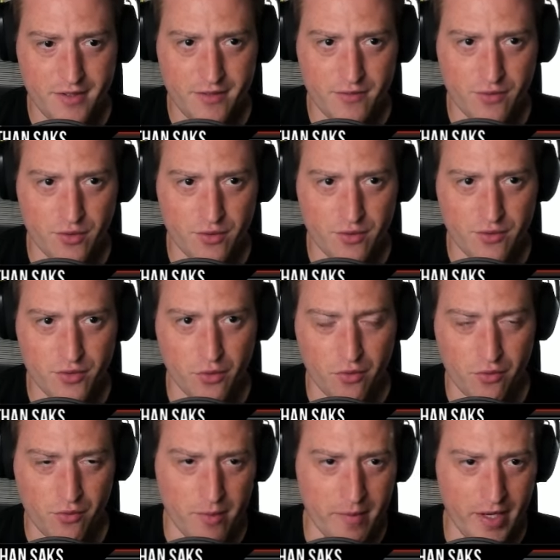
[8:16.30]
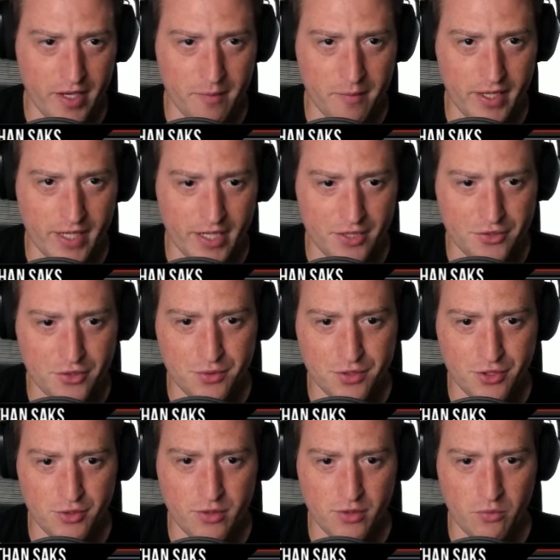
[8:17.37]
for so three mana. Make get a two
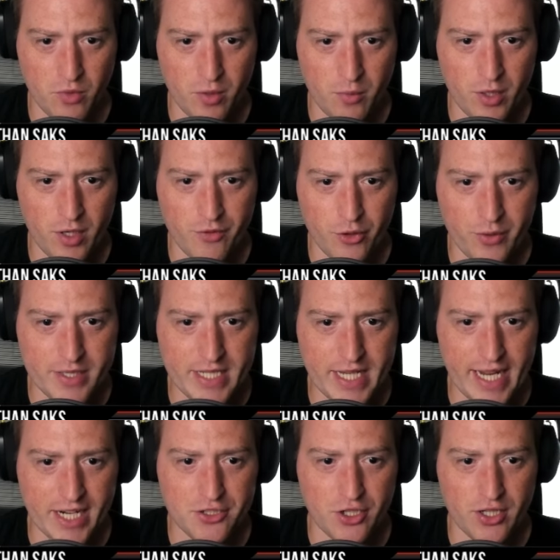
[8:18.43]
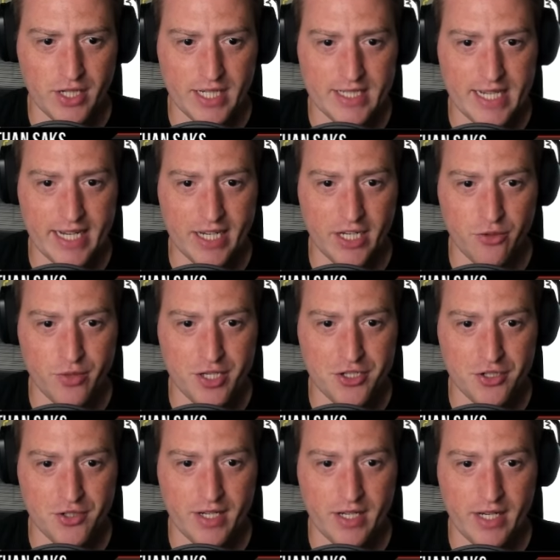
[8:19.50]
two, and when whenever you attack, target attacking
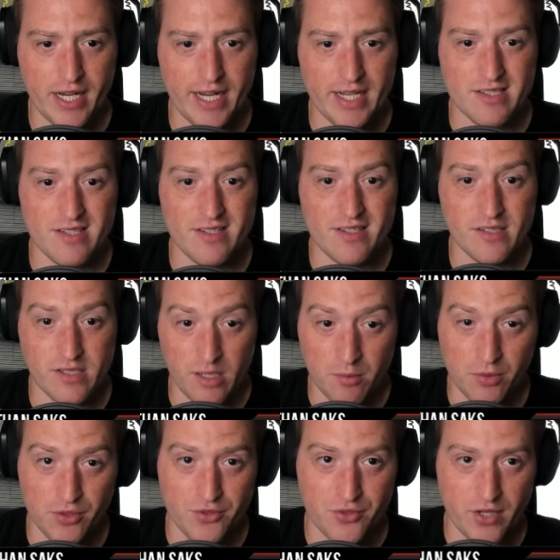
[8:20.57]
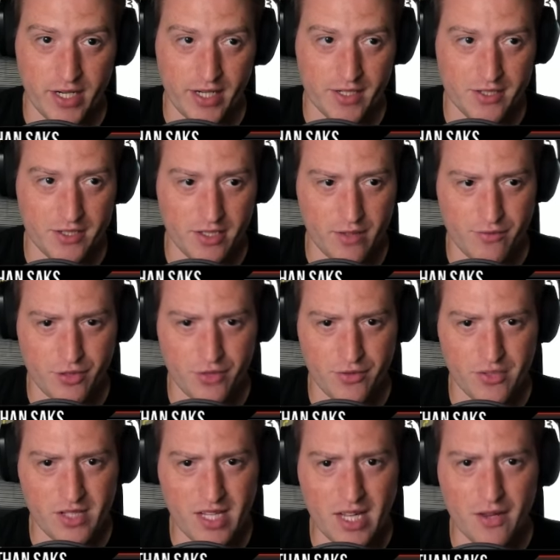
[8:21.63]
creature gains double strike until end of turn. There's
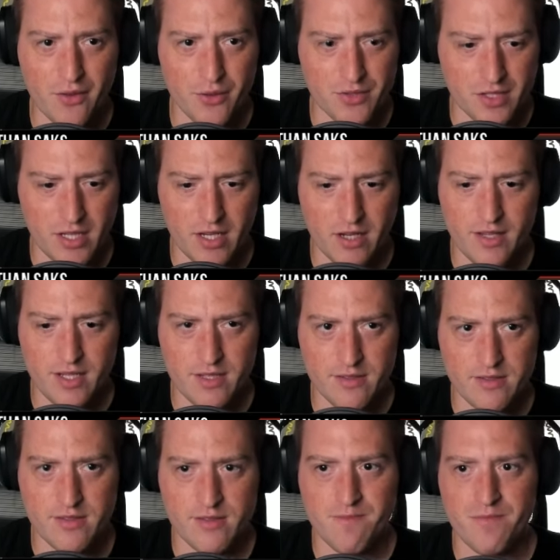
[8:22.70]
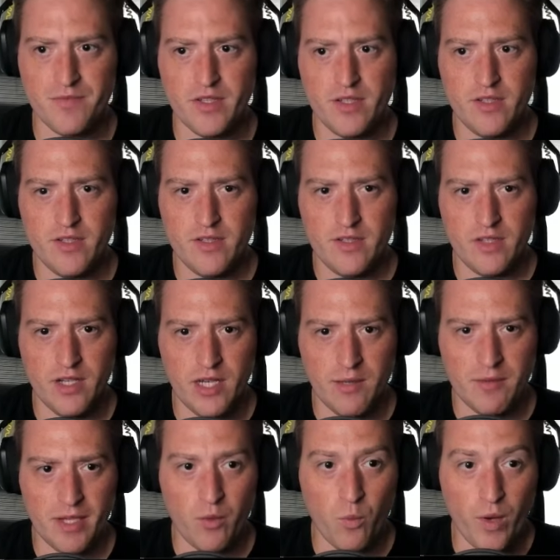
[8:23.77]
a lot of those. A lot of these. Um,
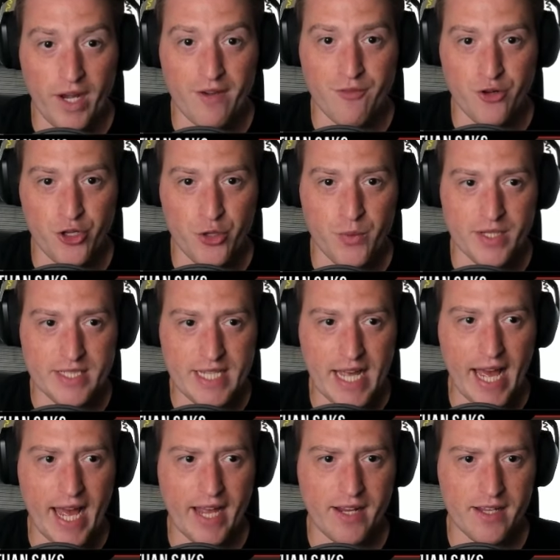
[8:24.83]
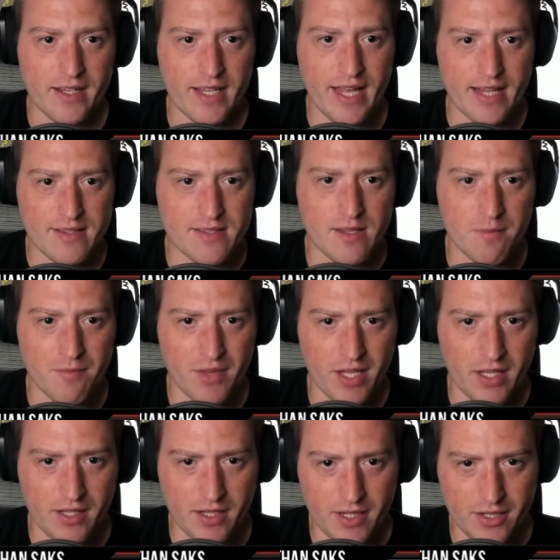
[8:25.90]
like whenever you attack, get
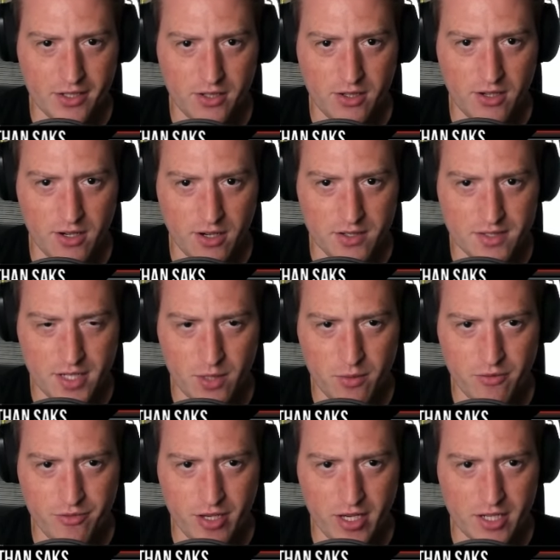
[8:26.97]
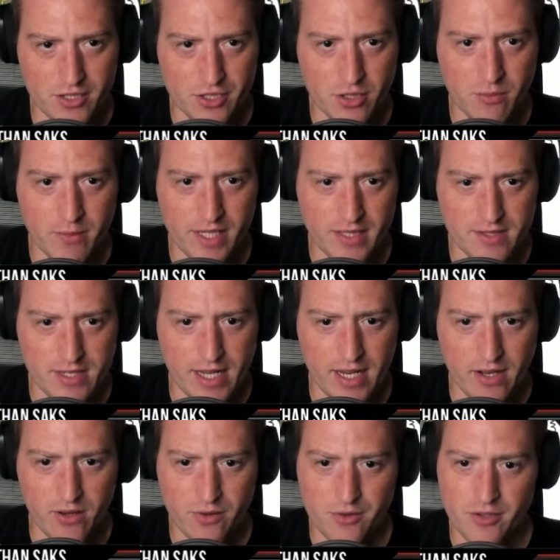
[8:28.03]
something kind of cards. Here we've got don't make a
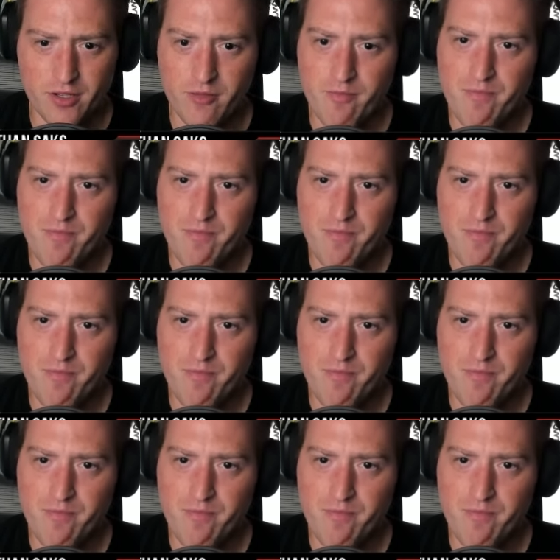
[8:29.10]
sound,